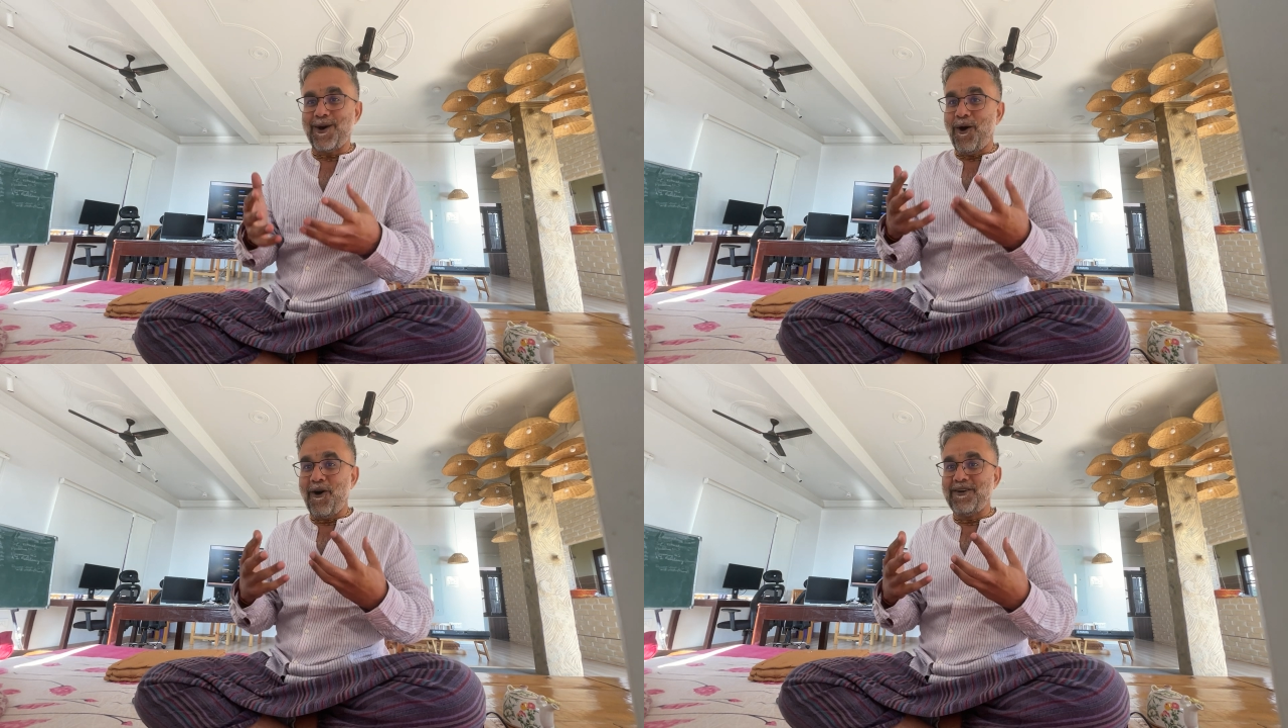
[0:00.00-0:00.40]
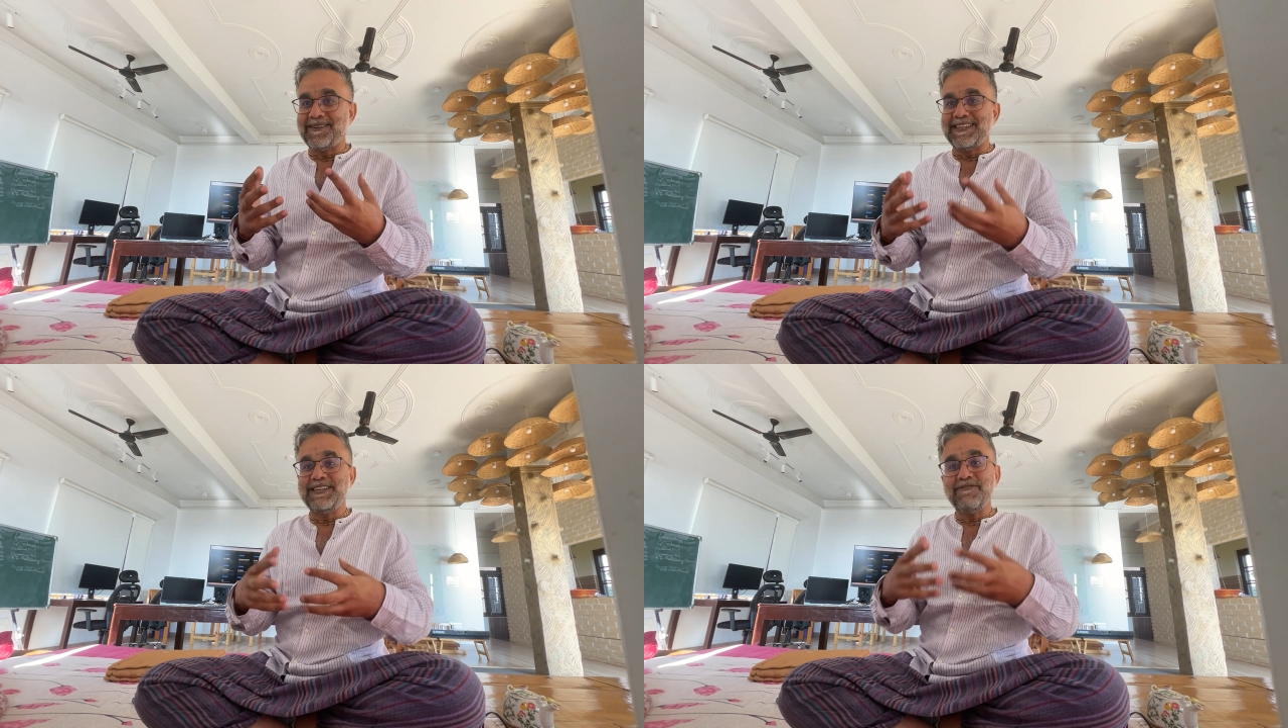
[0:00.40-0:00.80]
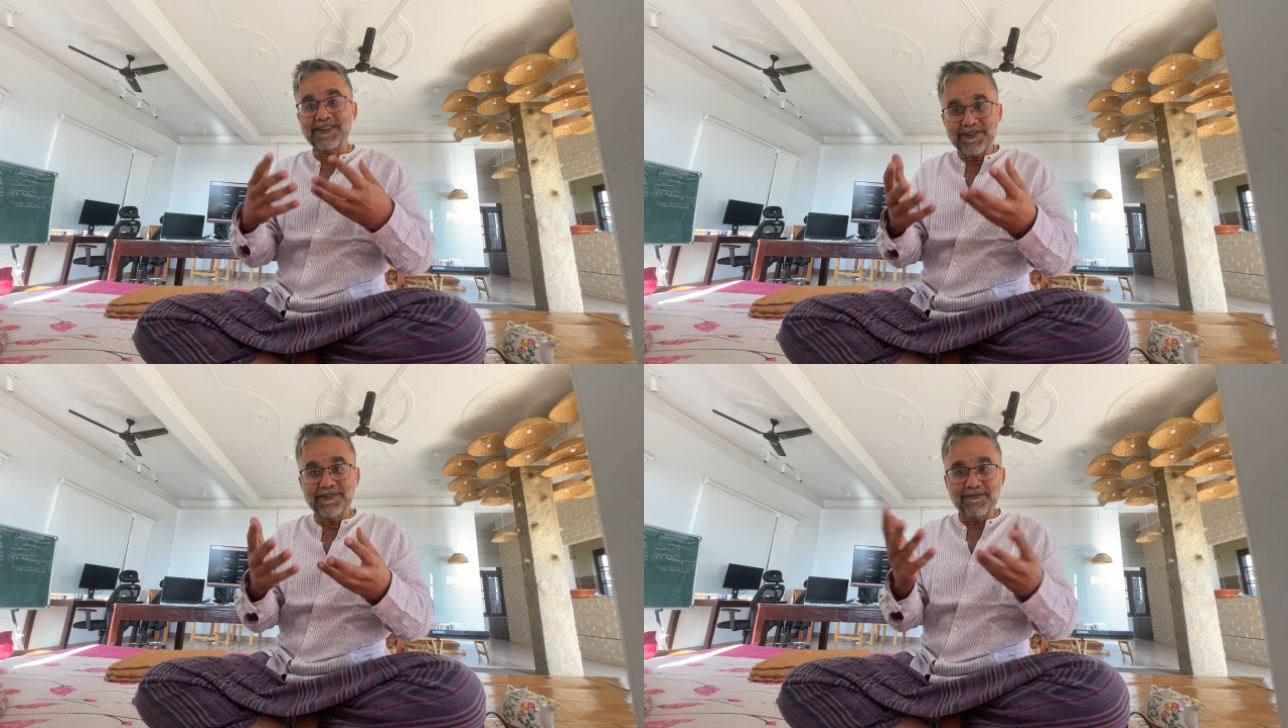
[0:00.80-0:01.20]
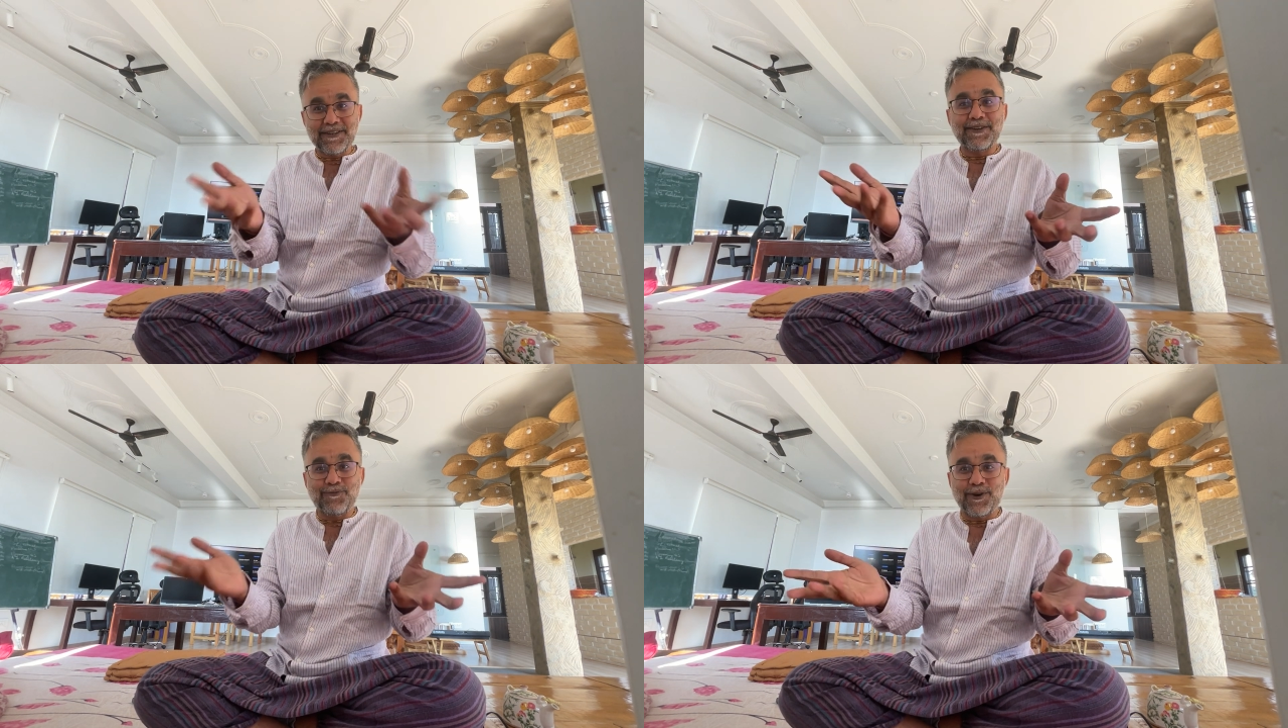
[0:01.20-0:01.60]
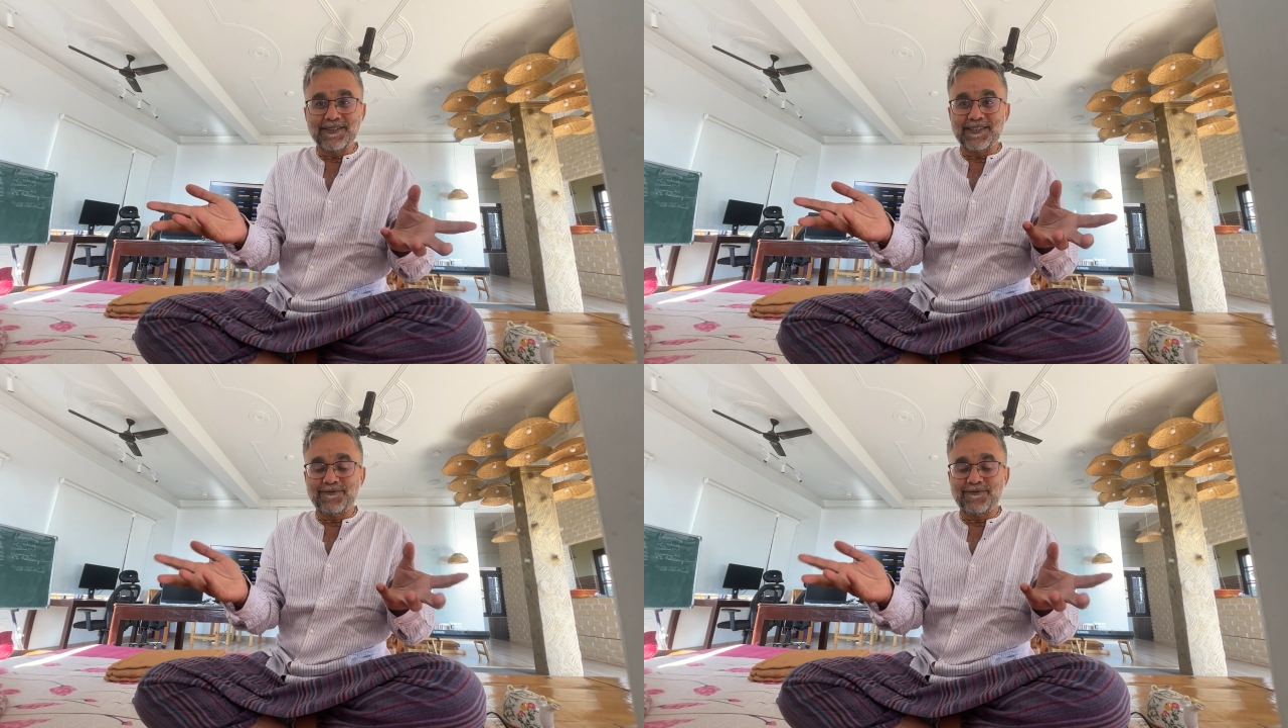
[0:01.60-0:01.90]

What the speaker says: or event driven invoices.